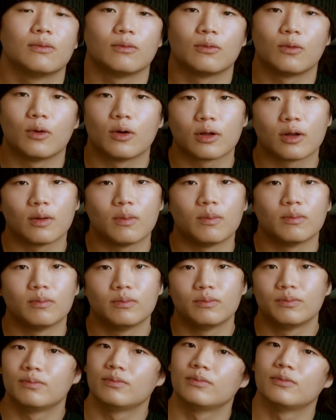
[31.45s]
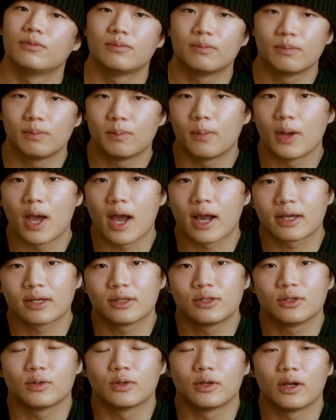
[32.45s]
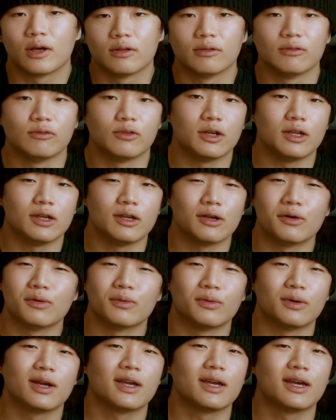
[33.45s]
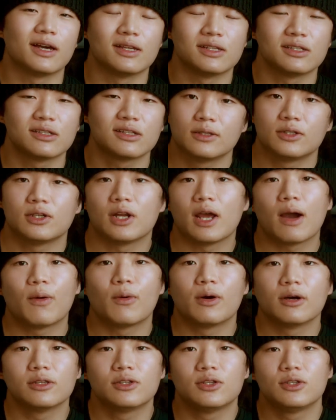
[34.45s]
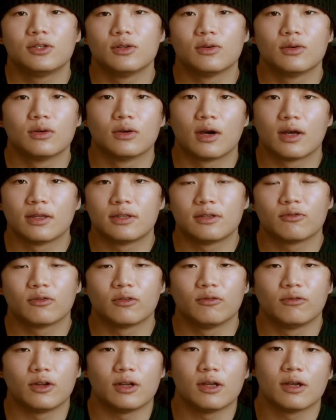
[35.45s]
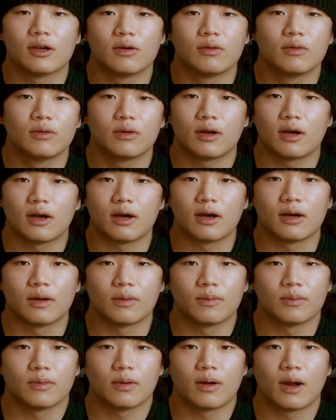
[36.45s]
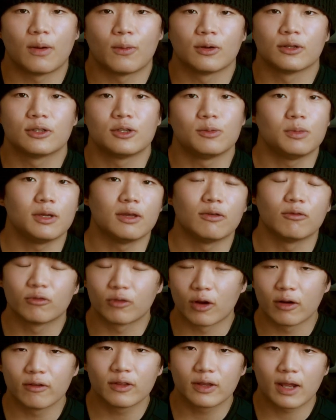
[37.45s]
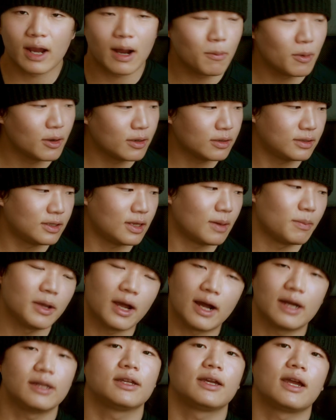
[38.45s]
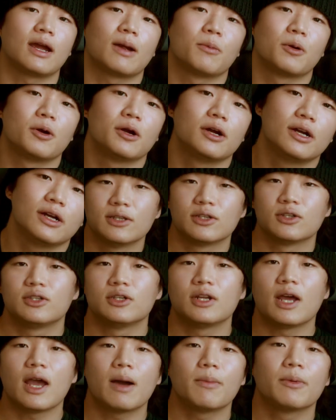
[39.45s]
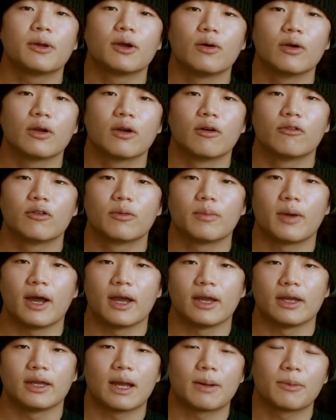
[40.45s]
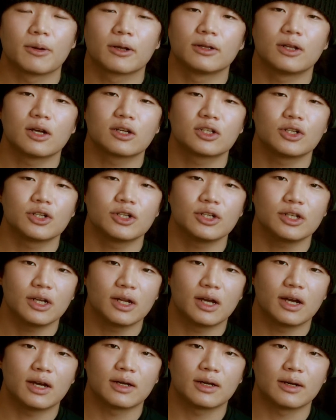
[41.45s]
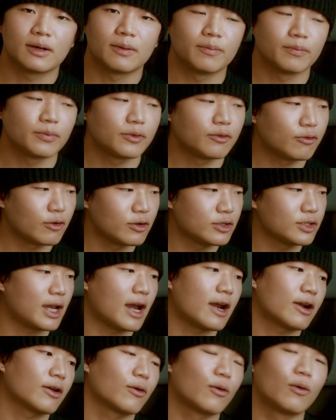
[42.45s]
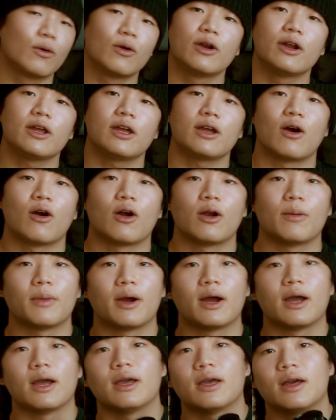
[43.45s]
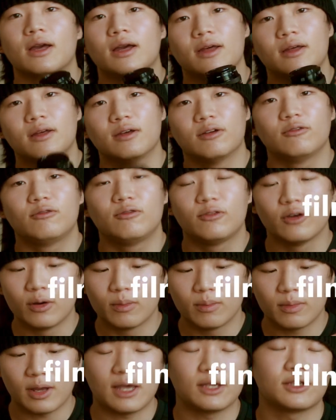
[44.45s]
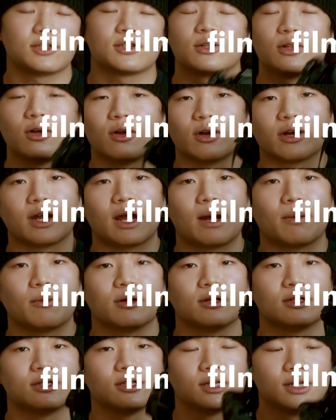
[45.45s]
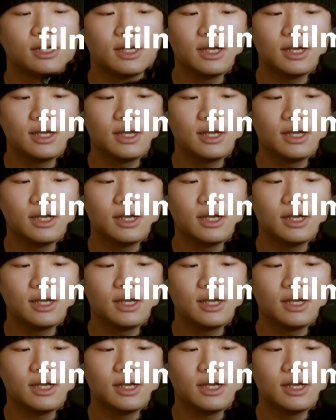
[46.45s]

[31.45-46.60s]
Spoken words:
Welcome back to another video, I guess. Today I wanted to do a different video. I want to be in front of the camera, not behind the camera. So today I'll be going over my camera collection. The first category are my film SLR cameras.